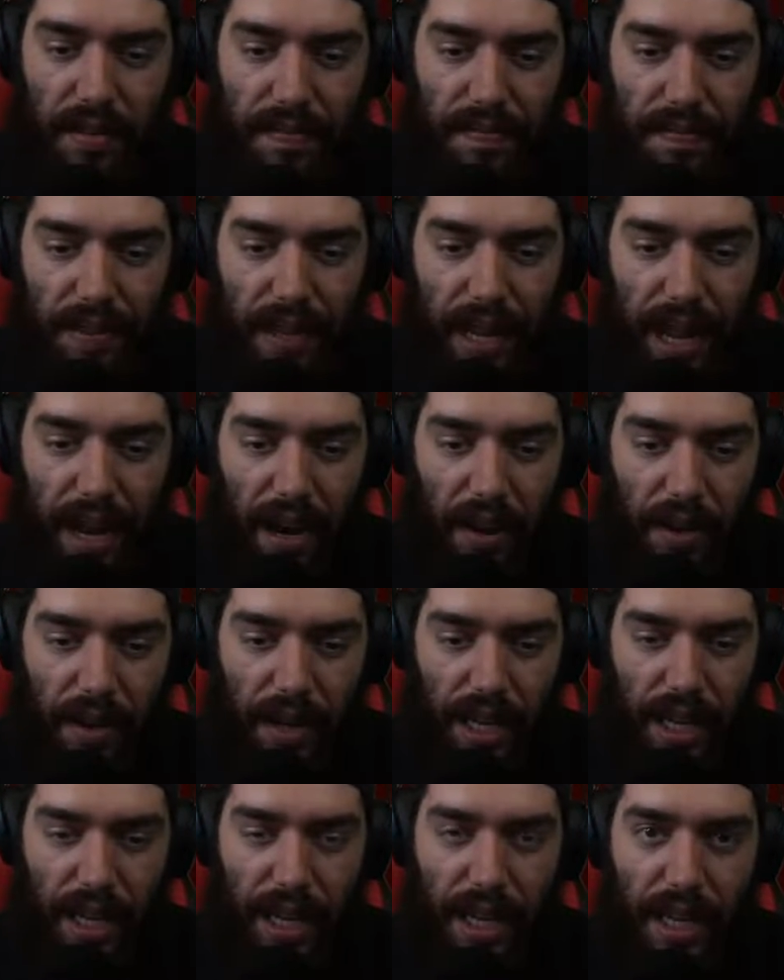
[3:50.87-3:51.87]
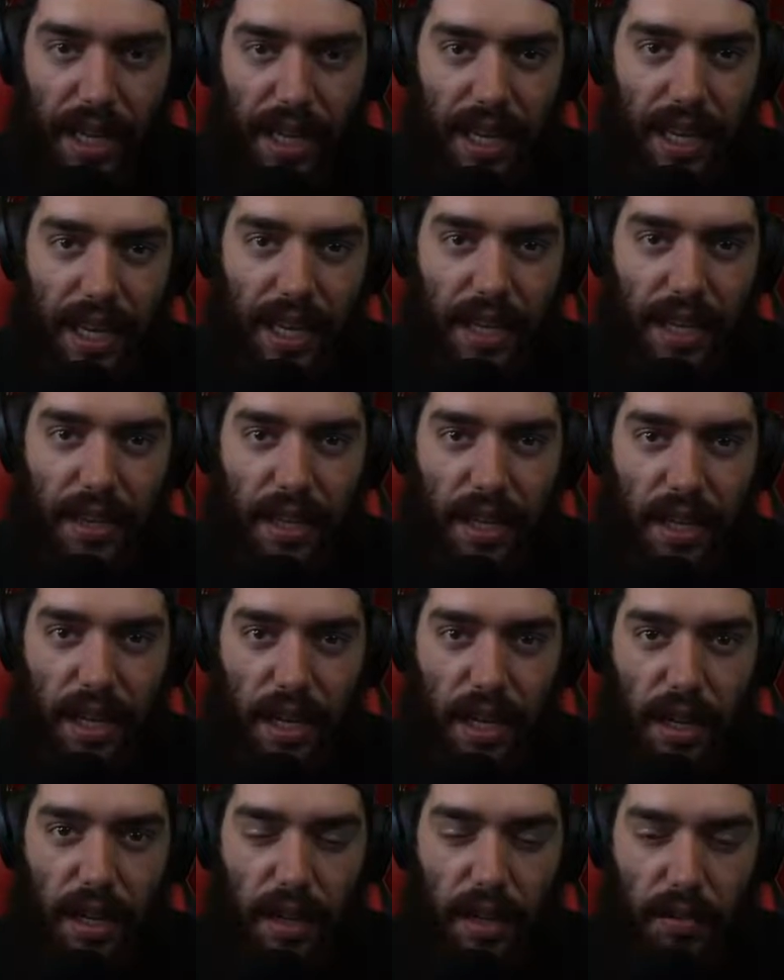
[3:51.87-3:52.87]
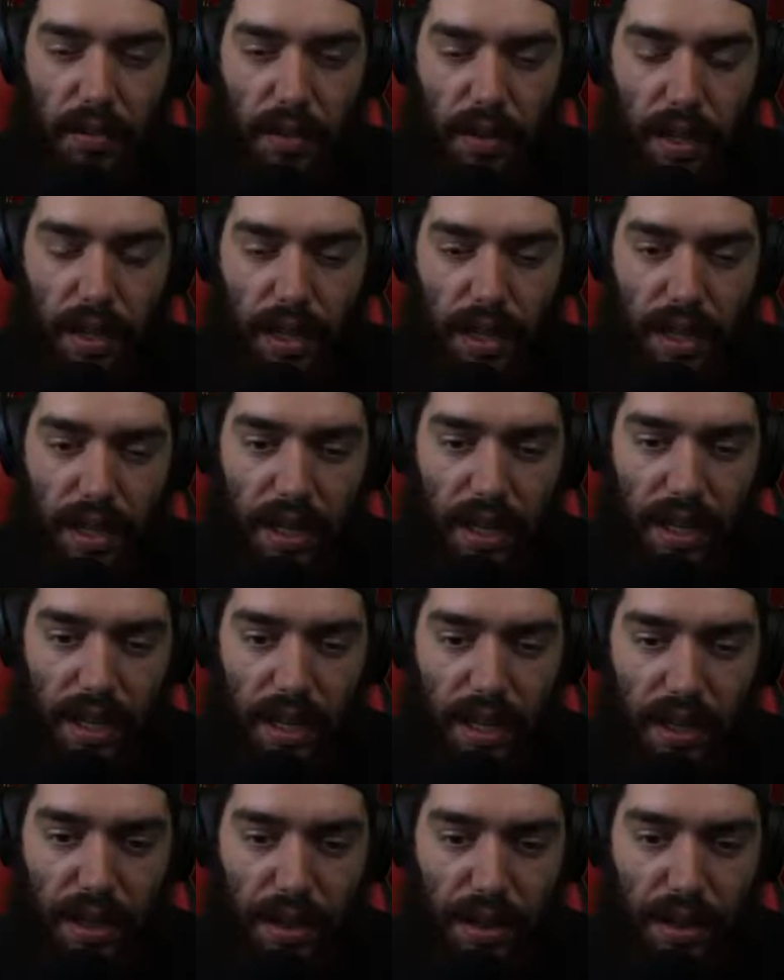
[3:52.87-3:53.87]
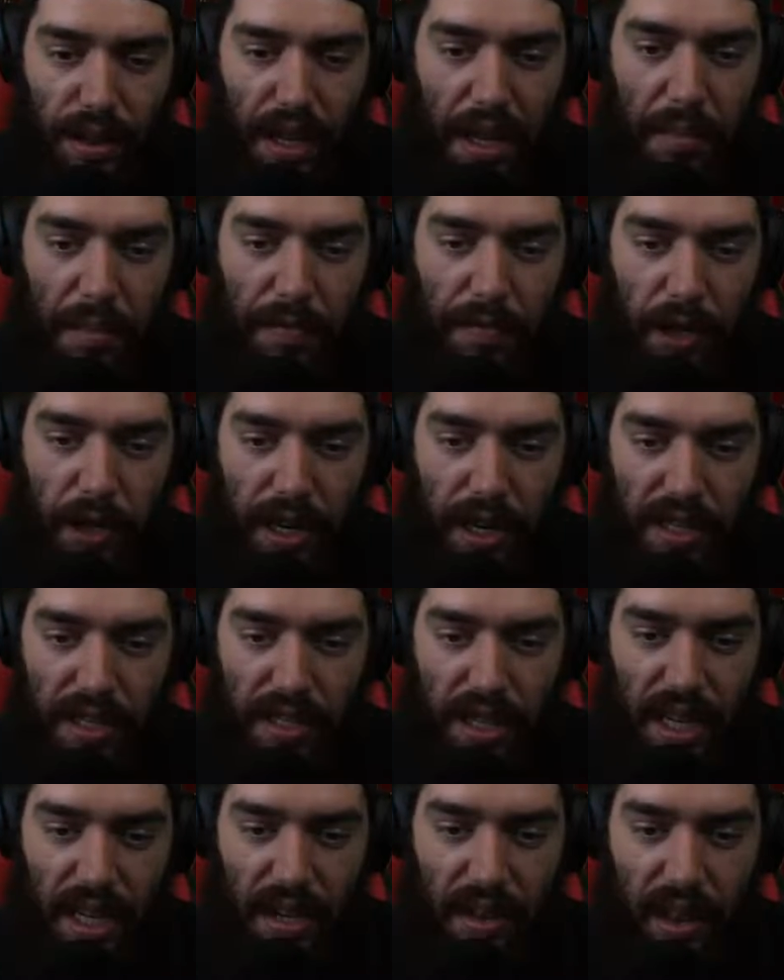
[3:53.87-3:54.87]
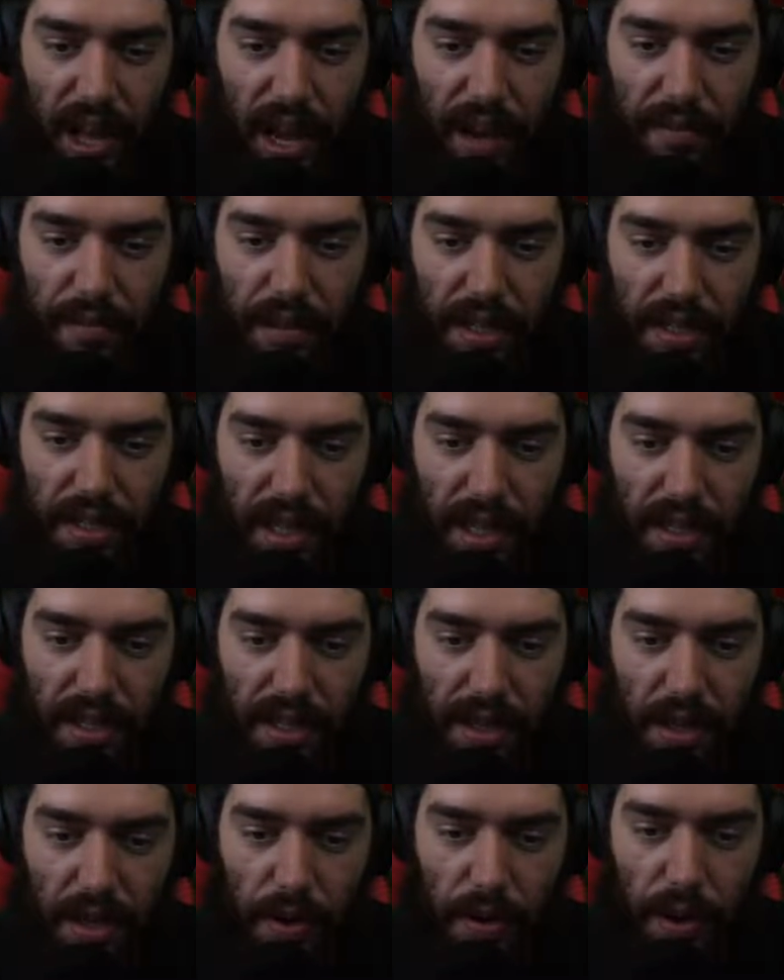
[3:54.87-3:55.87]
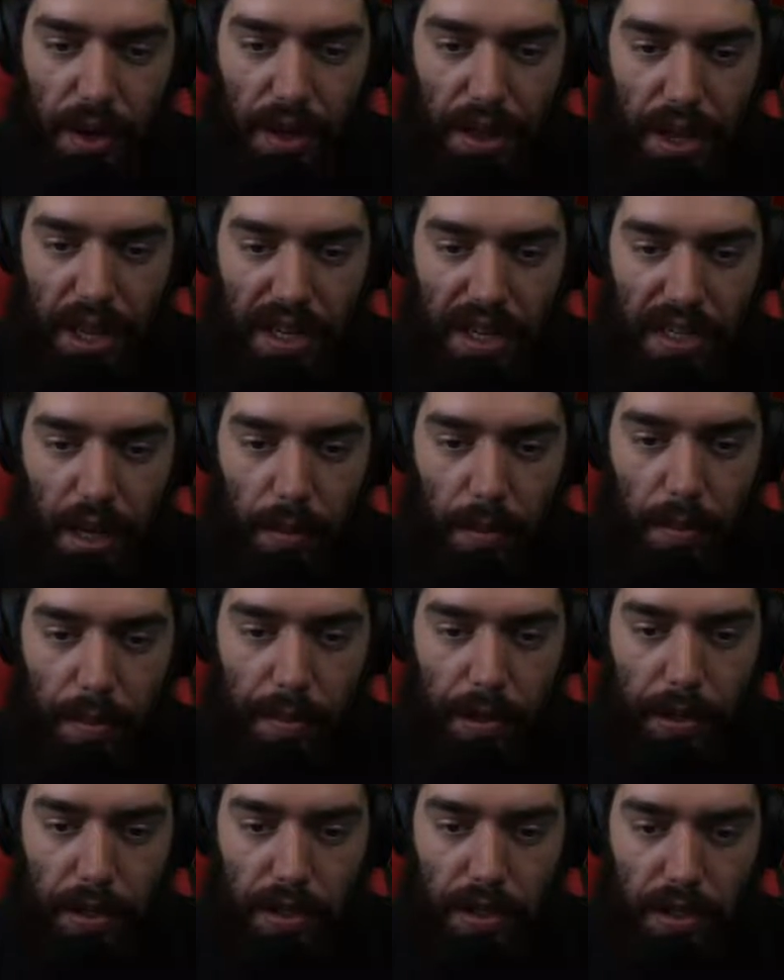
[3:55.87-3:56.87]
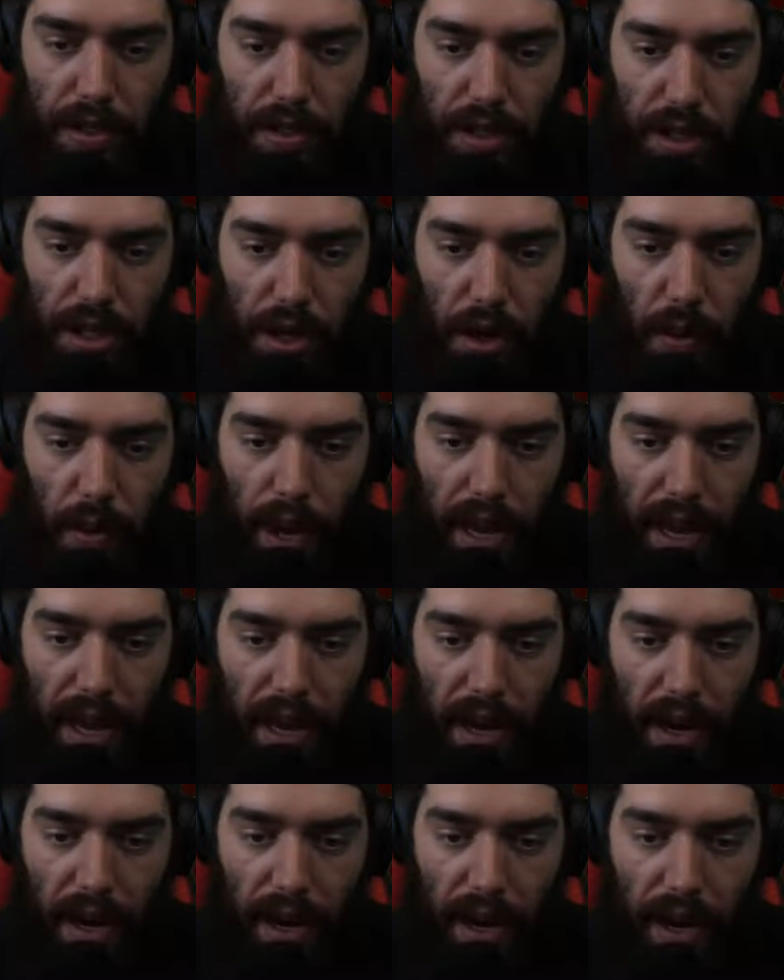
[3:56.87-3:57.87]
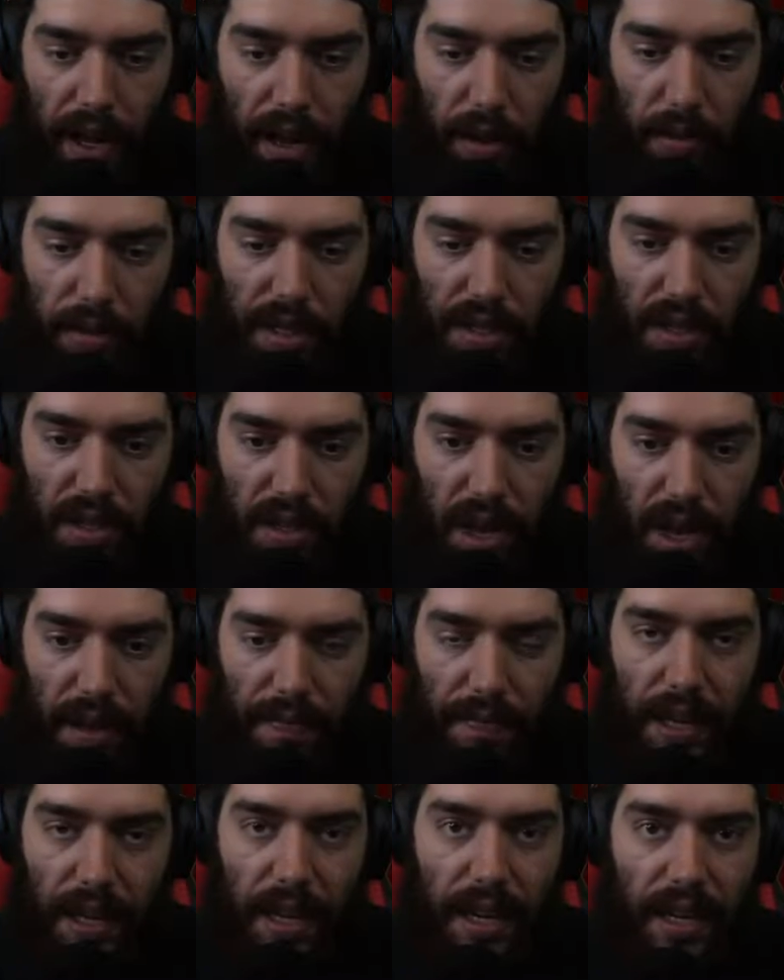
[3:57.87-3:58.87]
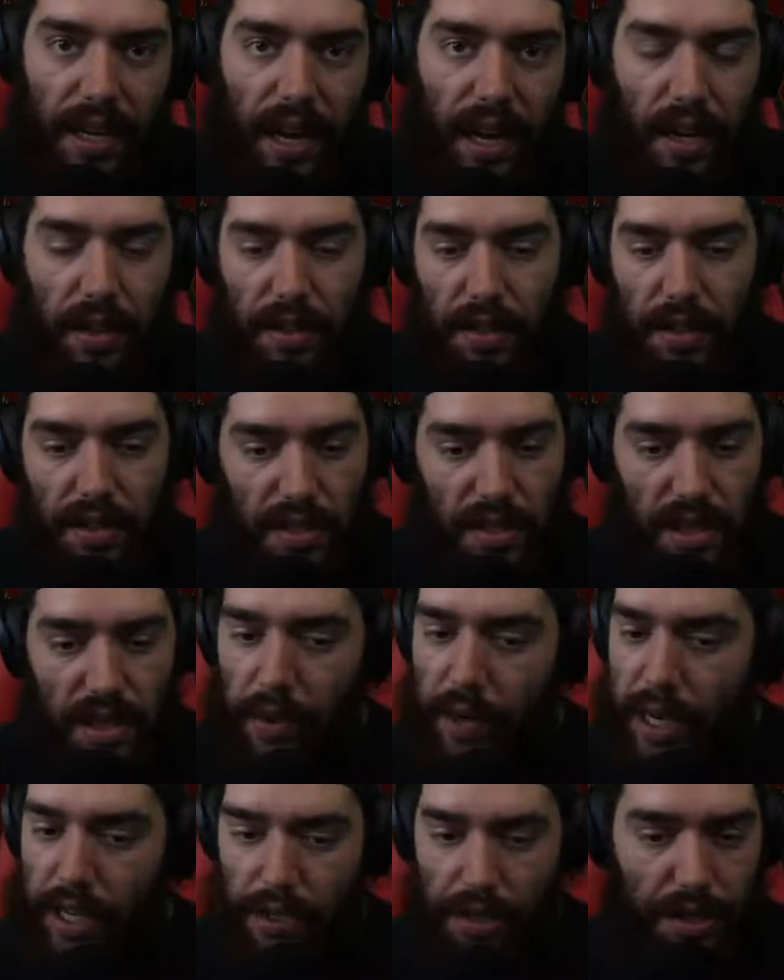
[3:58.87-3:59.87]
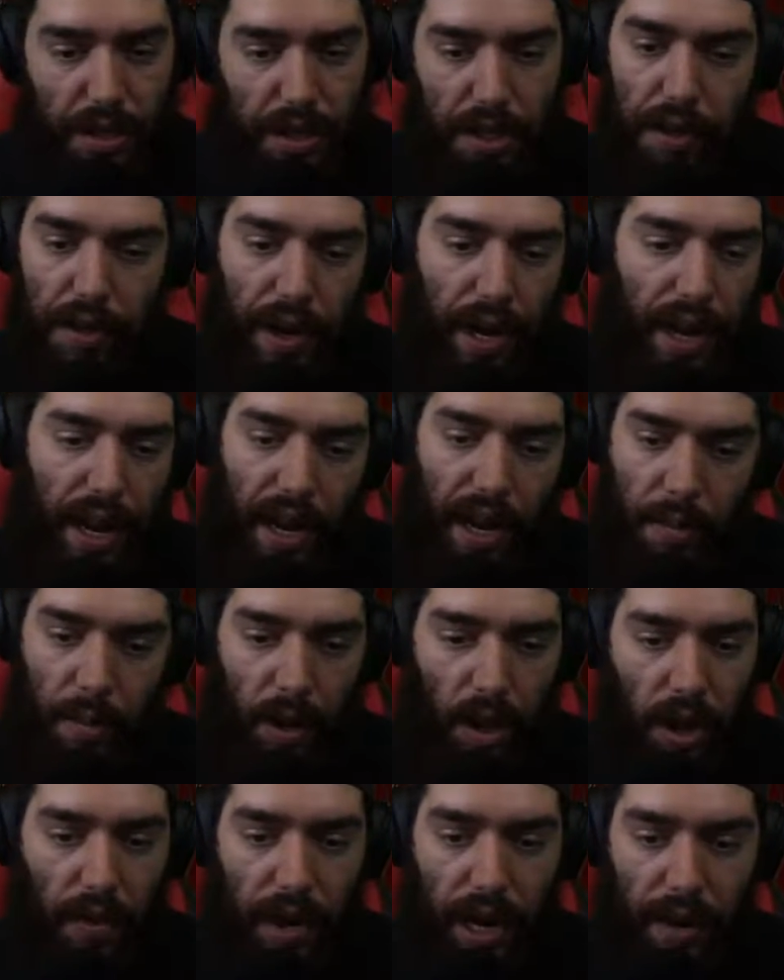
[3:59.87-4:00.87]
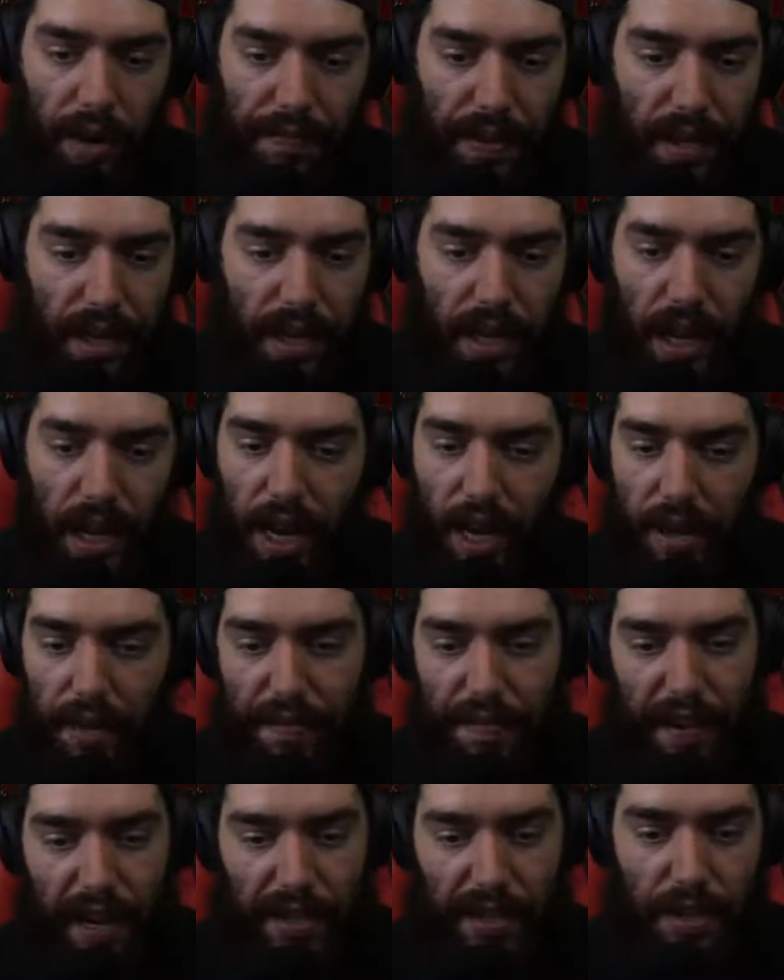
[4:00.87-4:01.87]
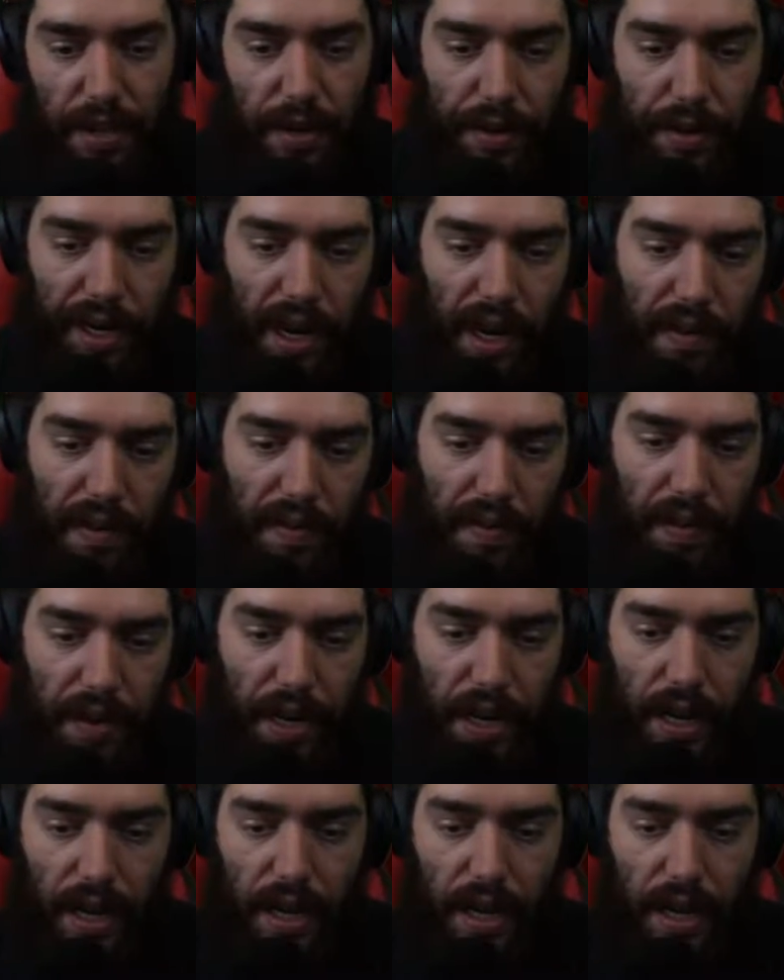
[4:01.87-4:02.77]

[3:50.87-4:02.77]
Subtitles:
Now, in the theme of trying to stay alive, we decided to go with a double bird COA in our helmet slot. Now, COA is just a great item all around. Faster hit recovery,